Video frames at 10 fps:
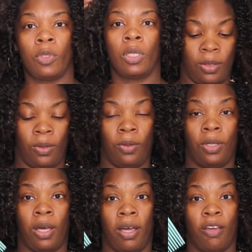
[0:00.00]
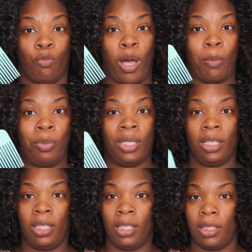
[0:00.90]
So now I have my
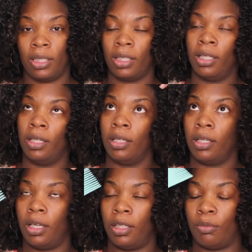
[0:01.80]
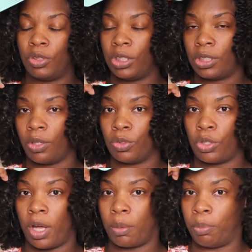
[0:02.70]
pick, and I'm just going to
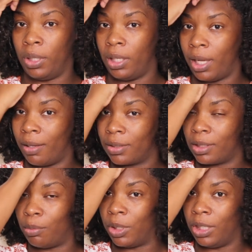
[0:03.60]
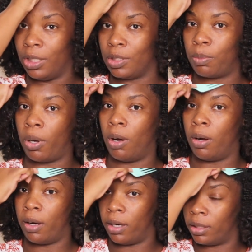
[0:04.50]
try to pick out some of these
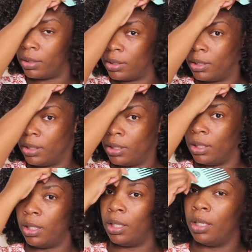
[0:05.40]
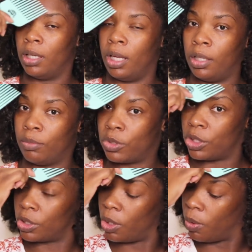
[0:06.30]
parts. And I'm
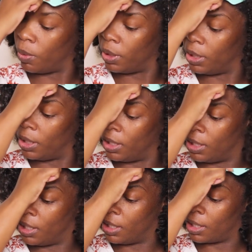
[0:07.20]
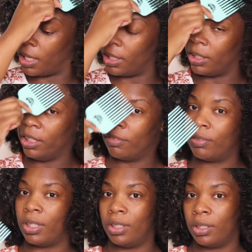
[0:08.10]
just going in and kind of
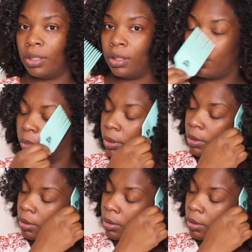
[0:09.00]
lifting up.